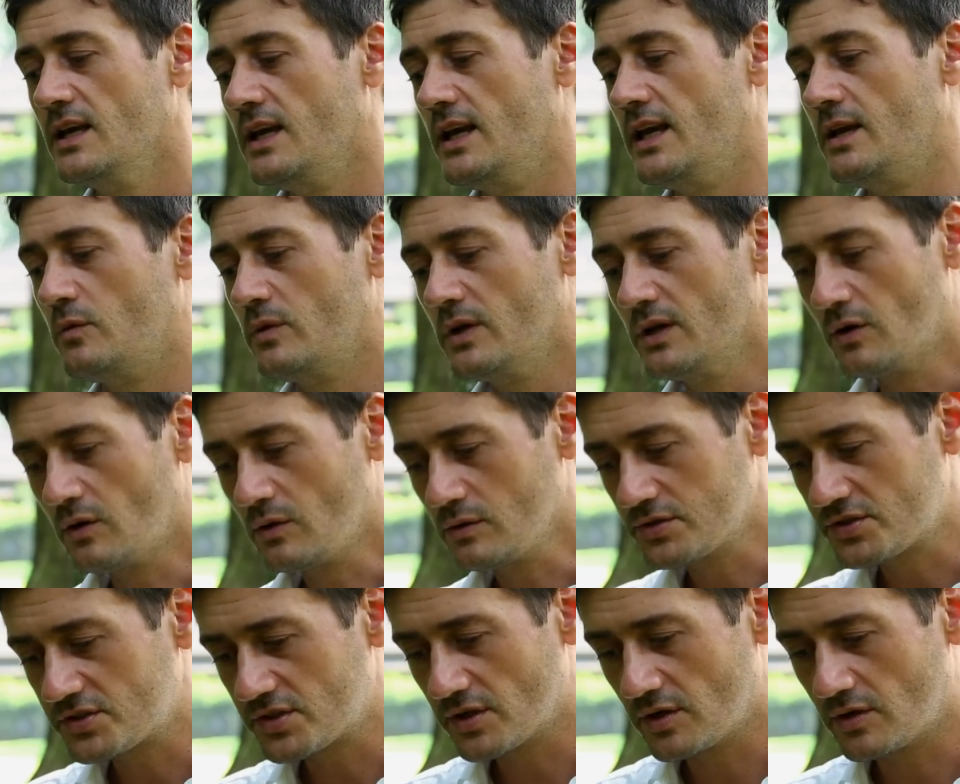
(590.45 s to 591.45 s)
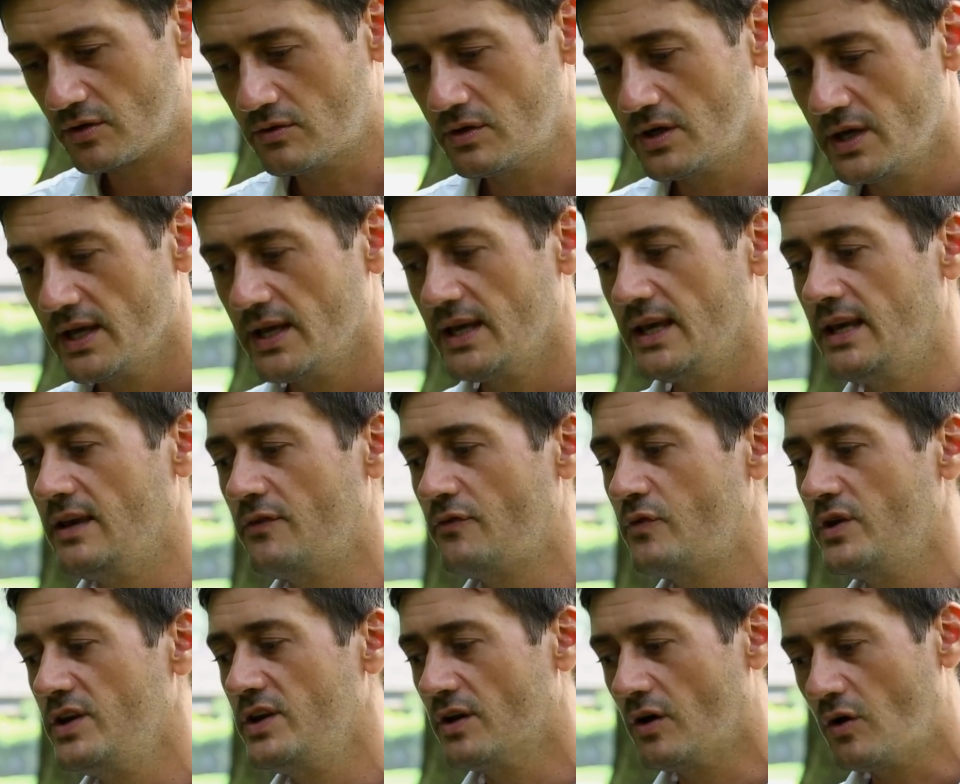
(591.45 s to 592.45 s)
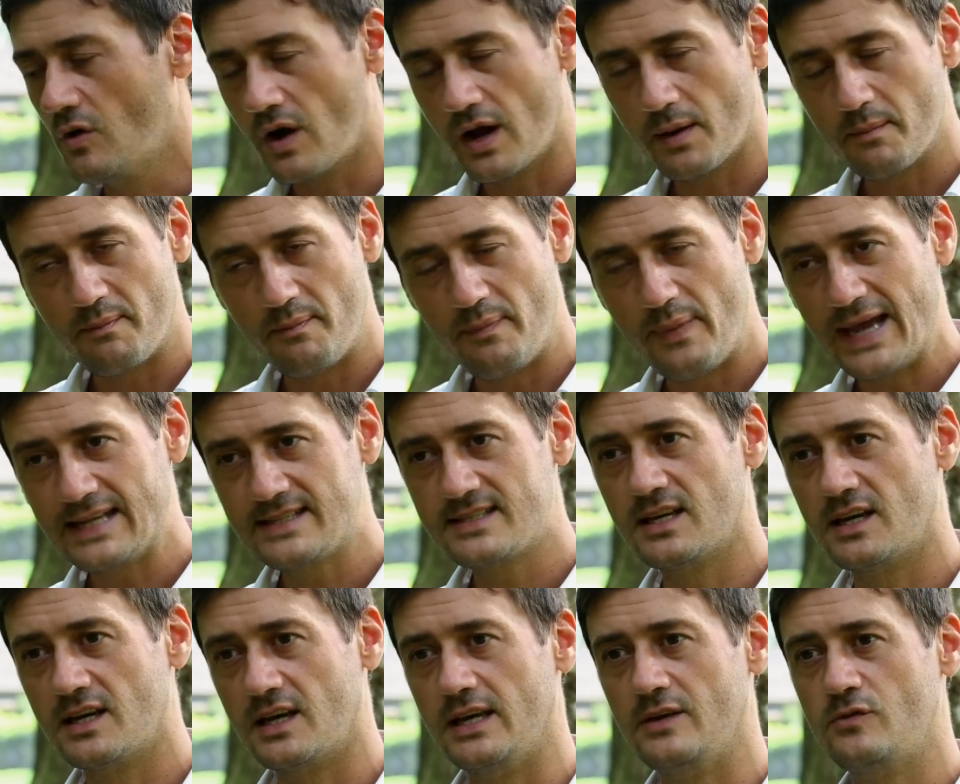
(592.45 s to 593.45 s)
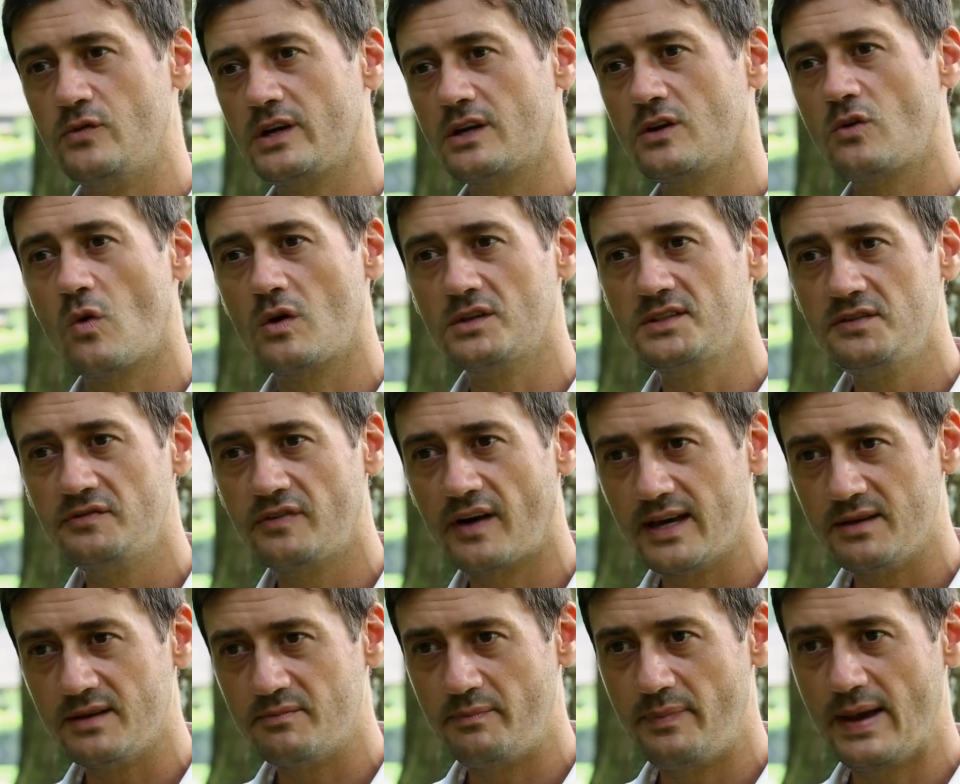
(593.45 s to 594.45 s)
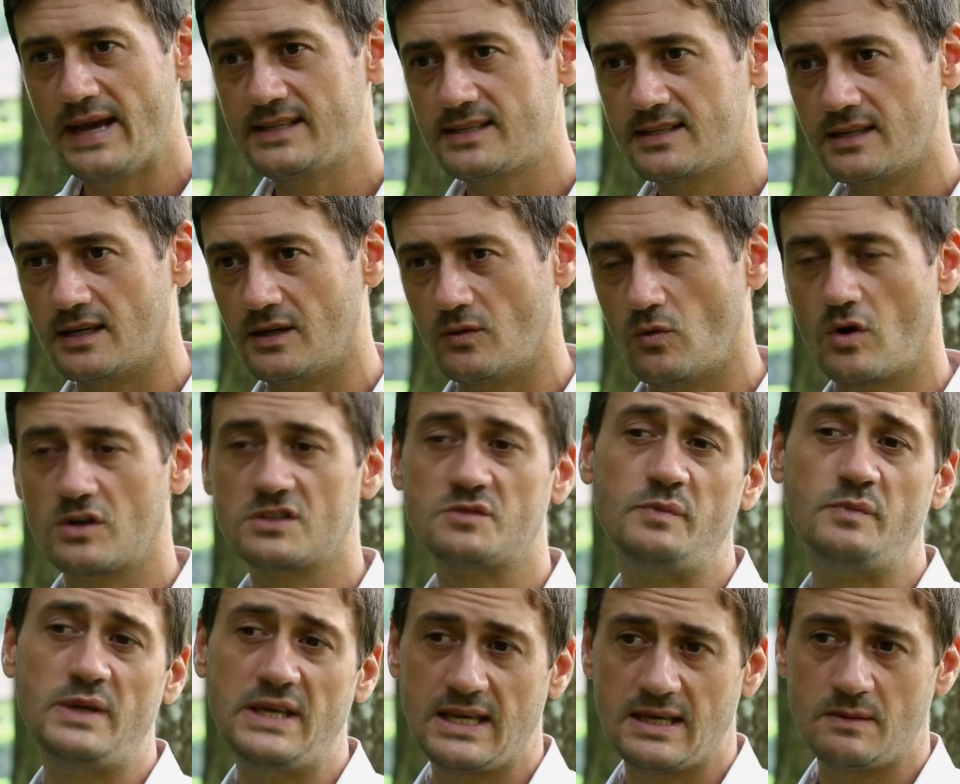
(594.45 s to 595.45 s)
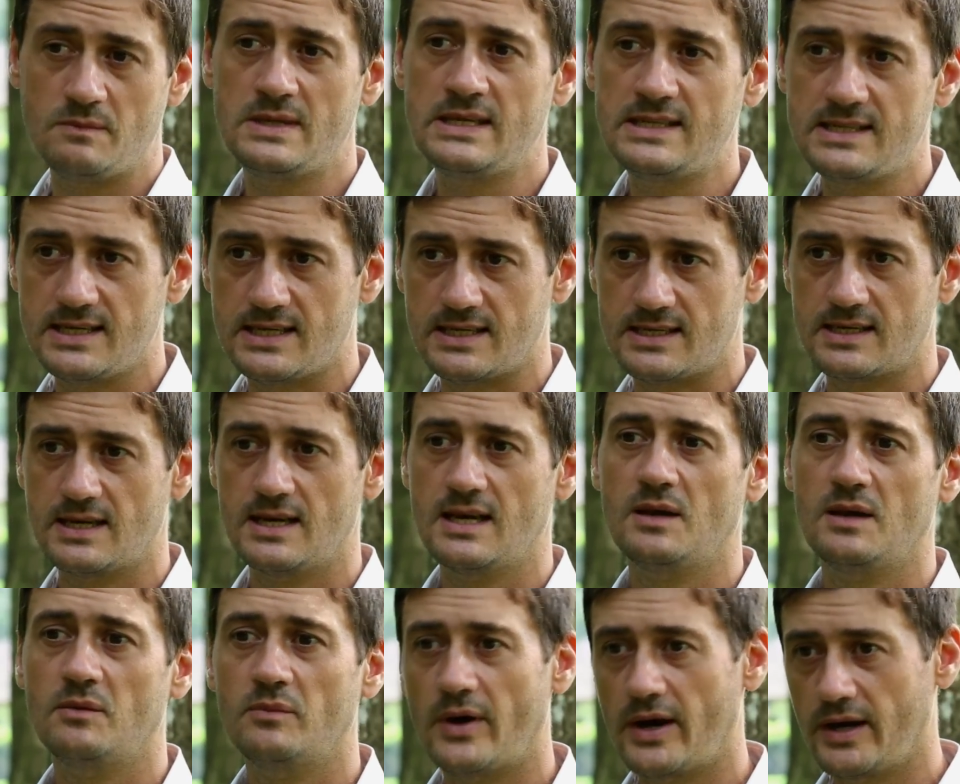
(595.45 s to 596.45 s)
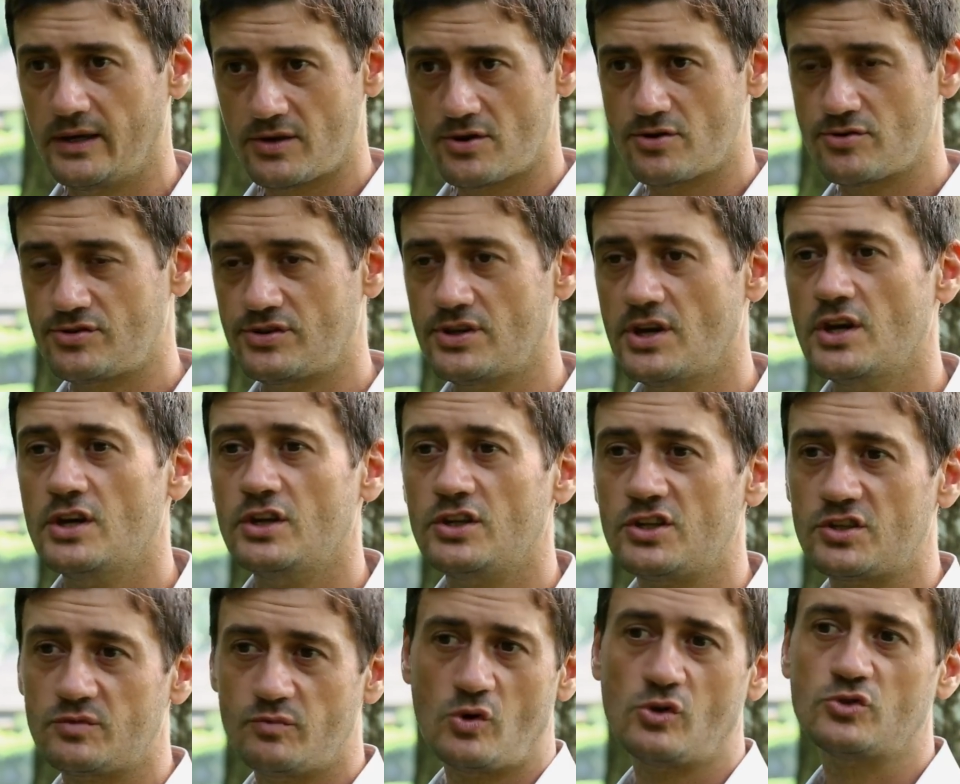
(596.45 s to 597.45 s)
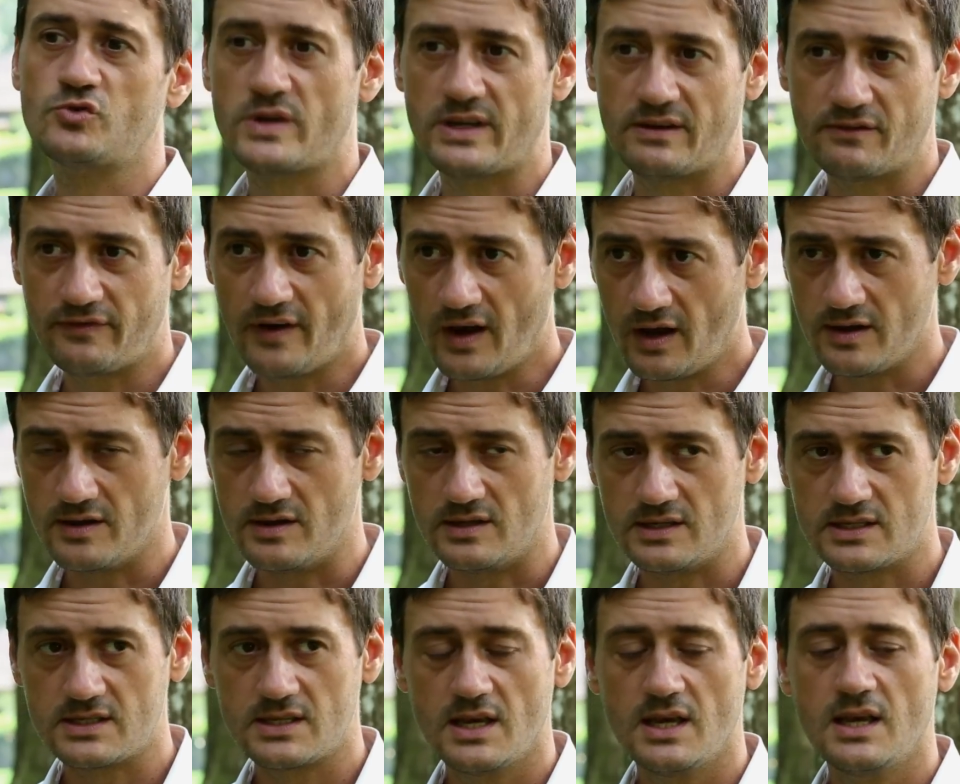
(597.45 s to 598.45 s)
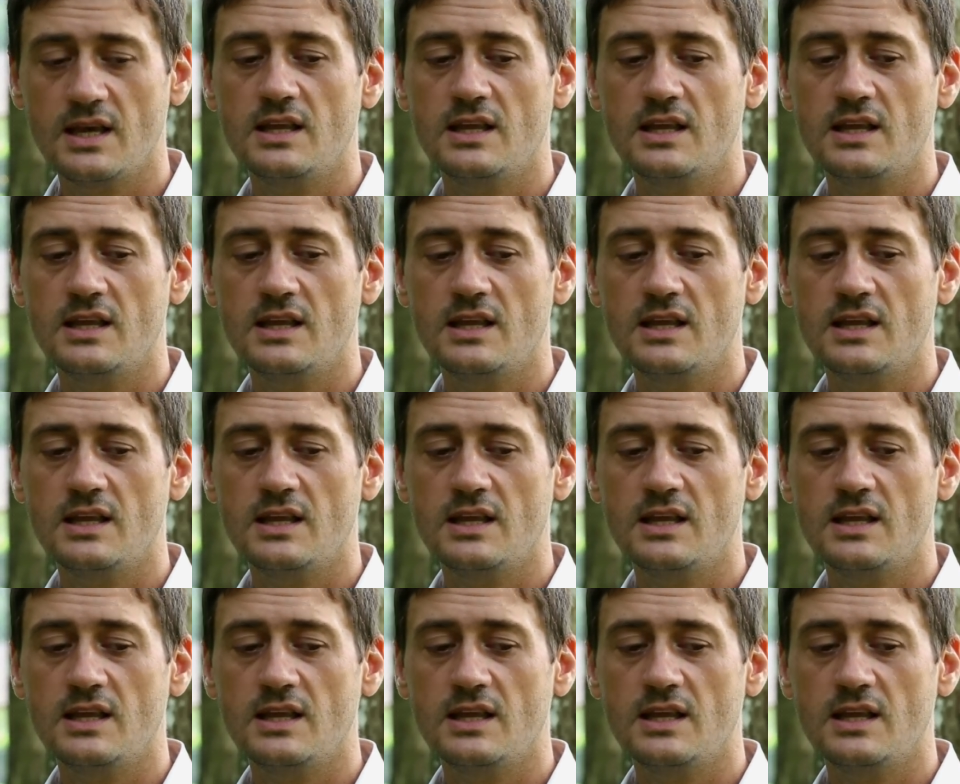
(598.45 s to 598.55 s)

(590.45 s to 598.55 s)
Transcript: It will also, if we know better, if we can quantify better what's being emitted by those smouldering fires,